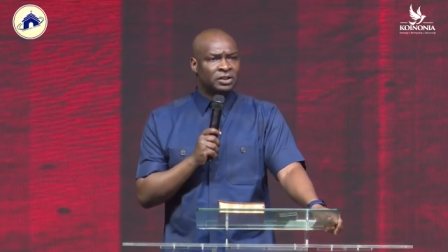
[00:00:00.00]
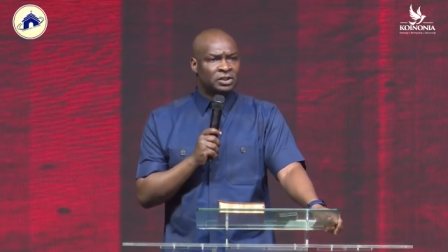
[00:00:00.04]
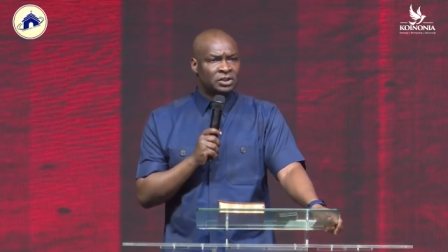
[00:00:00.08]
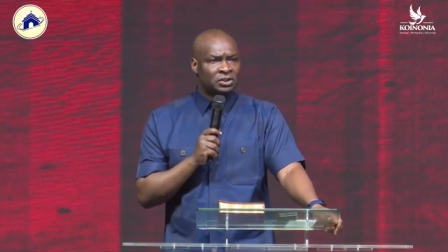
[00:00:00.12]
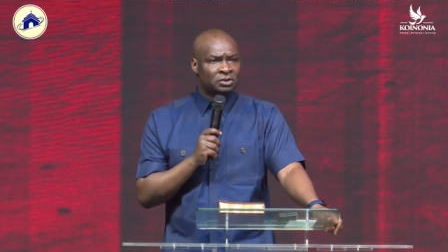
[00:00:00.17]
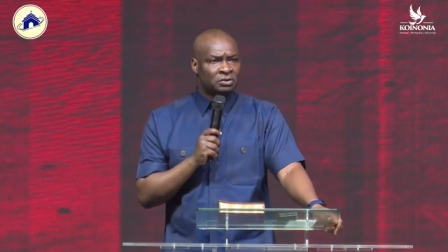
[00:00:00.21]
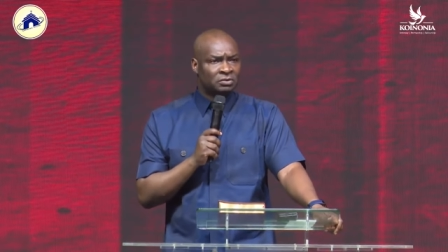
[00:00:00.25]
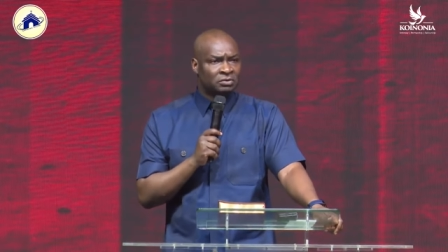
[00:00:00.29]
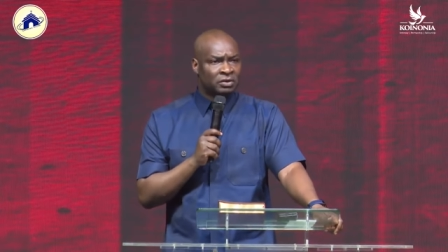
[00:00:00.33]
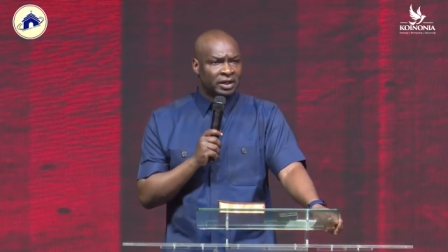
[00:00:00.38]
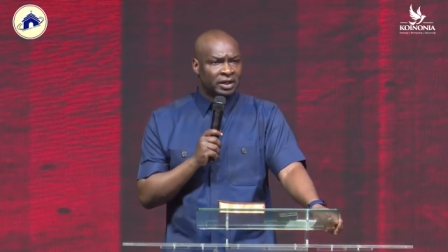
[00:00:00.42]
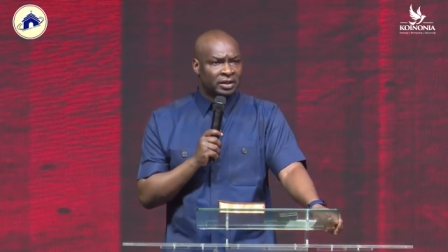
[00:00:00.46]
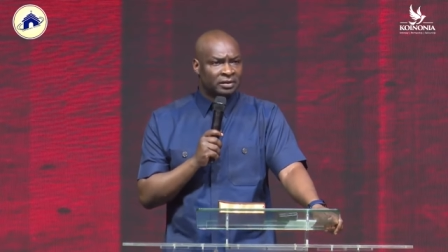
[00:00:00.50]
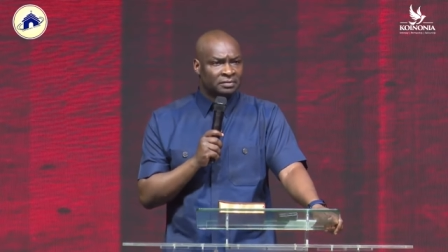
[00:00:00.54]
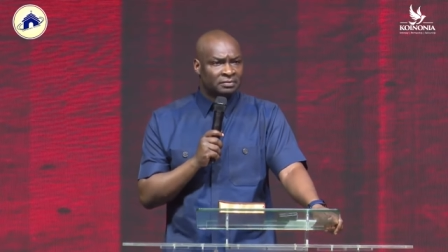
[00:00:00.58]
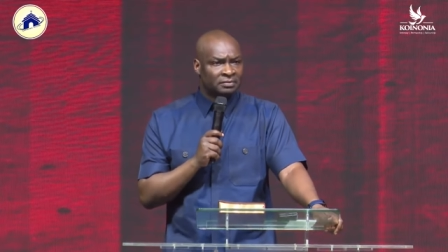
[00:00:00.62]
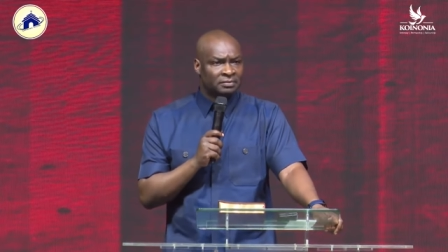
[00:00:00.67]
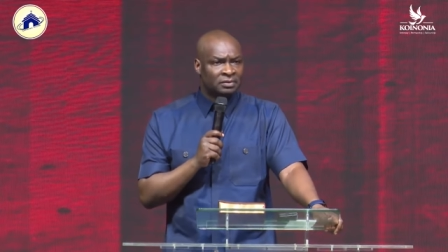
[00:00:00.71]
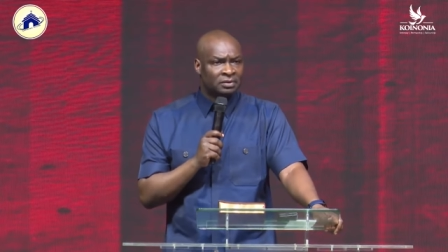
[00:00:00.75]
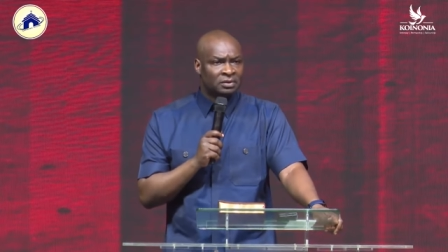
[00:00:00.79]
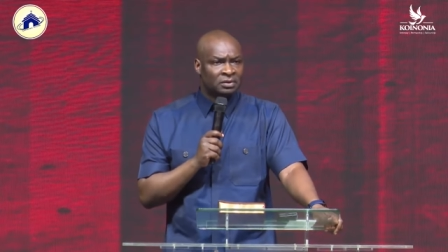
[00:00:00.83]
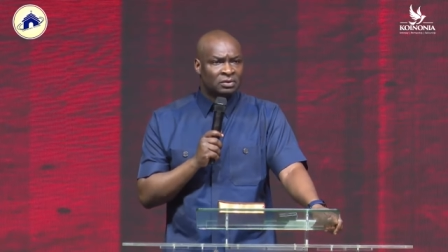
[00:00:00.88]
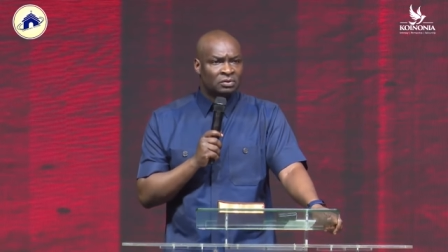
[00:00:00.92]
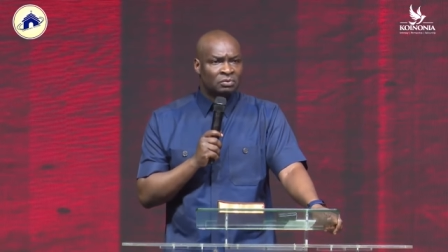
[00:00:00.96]
children.
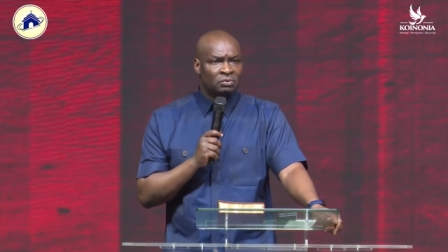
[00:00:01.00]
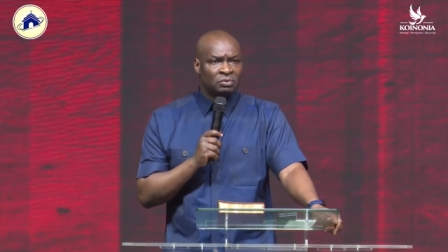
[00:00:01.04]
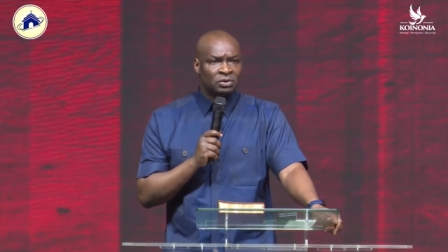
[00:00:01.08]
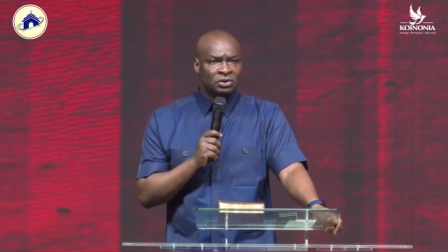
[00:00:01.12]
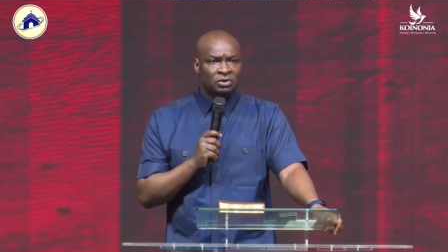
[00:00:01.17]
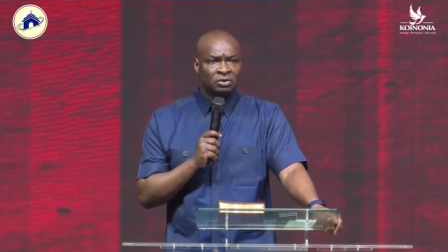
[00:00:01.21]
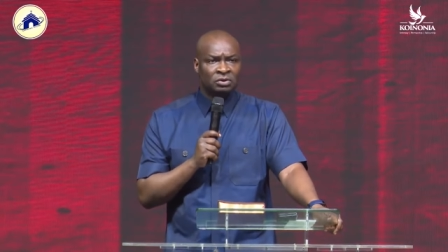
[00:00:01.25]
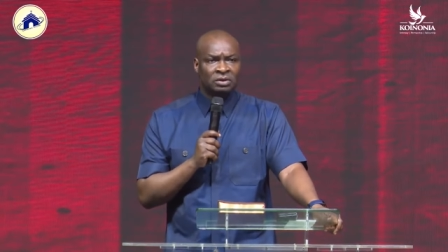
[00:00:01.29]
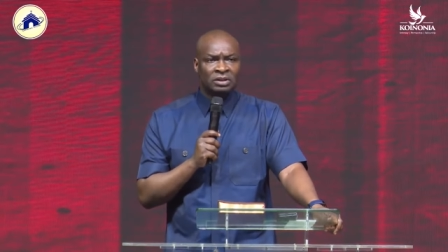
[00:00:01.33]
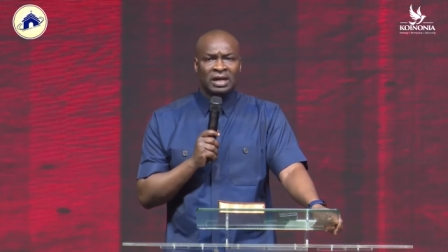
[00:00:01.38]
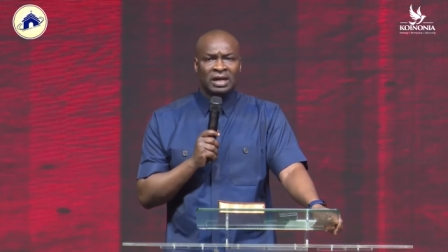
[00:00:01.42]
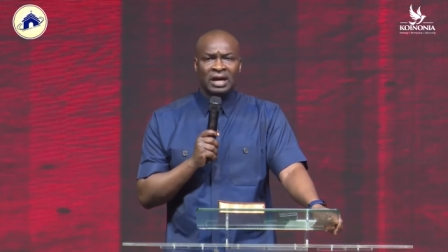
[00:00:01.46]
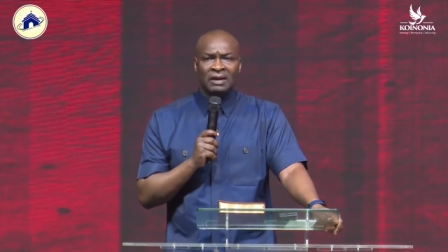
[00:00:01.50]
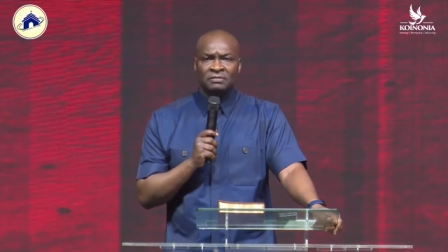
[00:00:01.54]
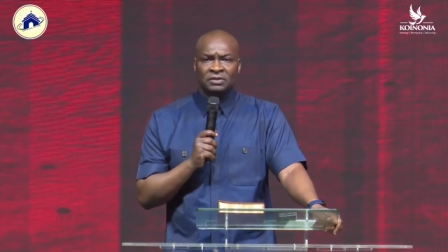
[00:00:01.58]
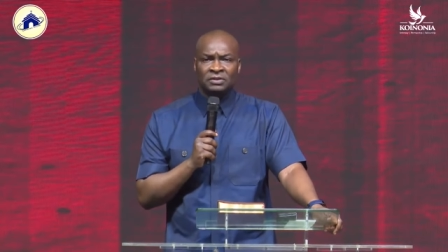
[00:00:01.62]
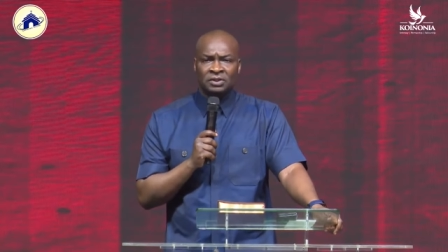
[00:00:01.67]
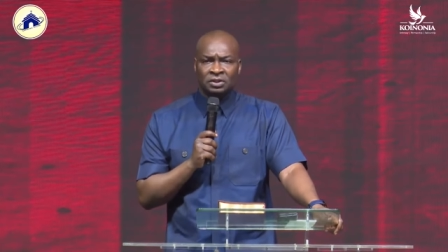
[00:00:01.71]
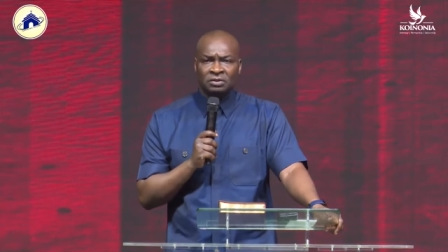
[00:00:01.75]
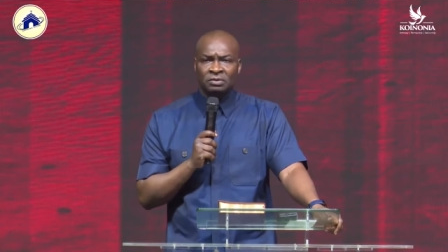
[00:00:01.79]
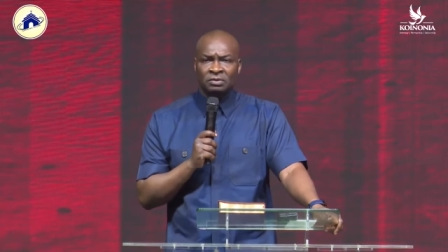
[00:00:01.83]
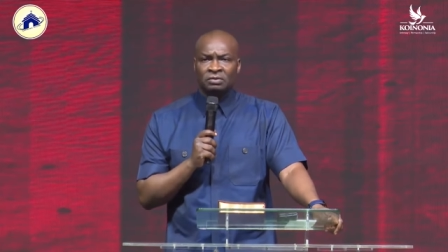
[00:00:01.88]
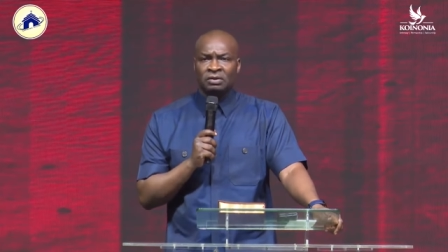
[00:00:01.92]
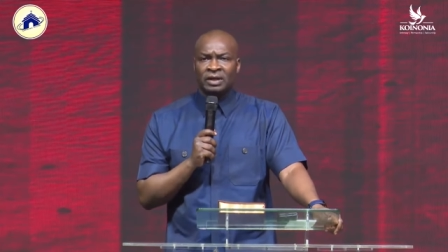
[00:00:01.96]
We shouldn't have
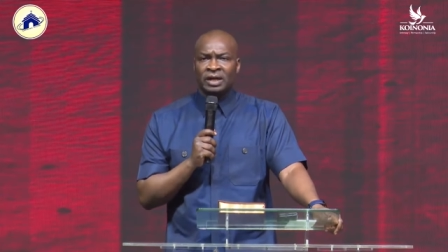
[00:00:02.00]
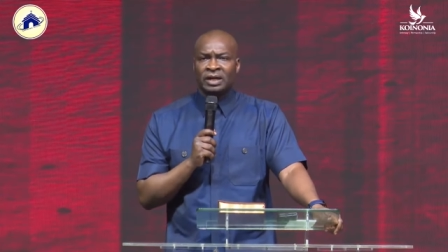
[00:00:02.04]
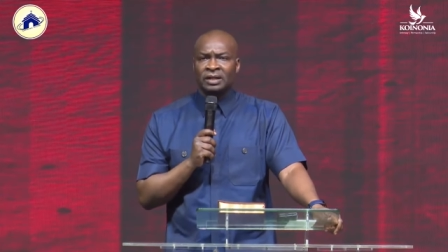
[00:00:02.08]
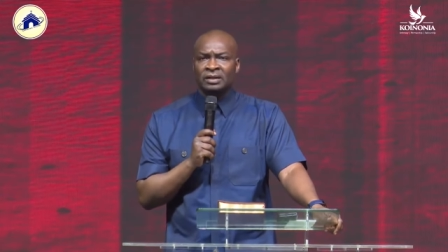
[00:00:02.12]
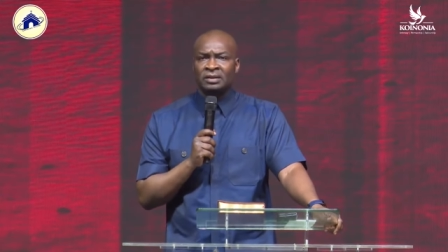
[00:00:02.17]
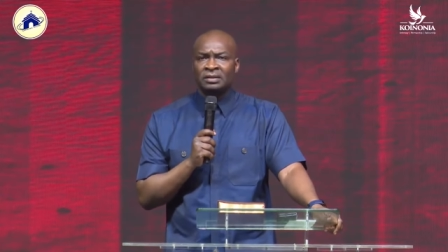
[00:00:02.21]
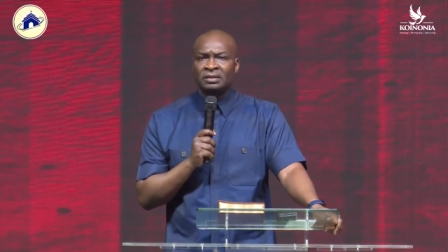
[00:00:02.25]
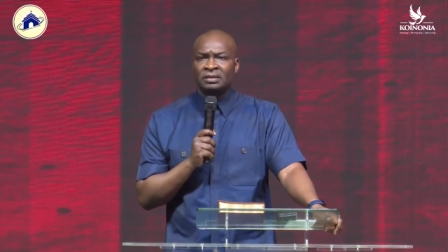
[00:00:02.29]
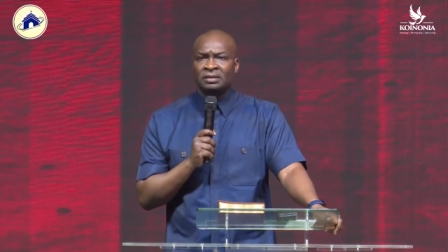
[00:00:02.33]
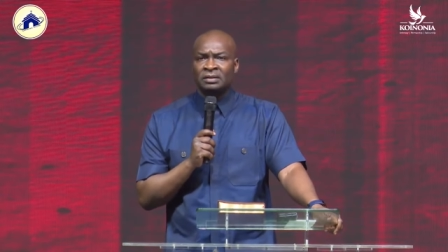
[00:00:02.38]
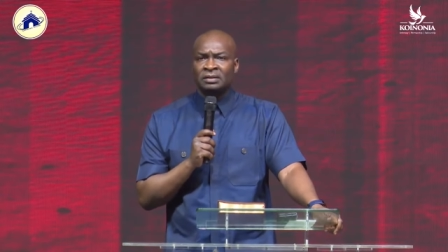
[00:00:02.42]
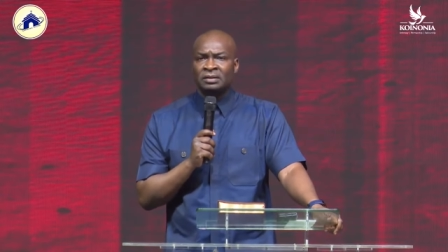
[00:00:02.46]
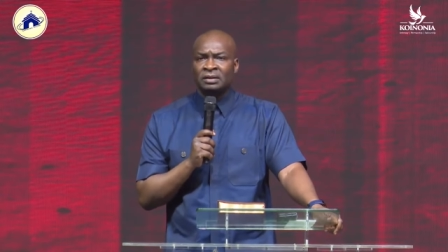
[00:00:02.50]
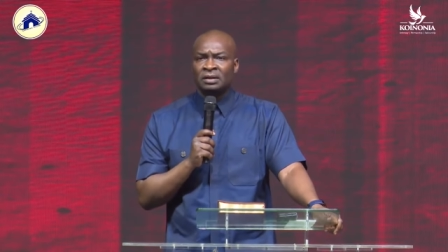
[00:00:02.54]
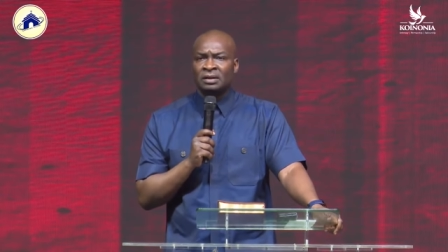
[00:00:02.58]
children.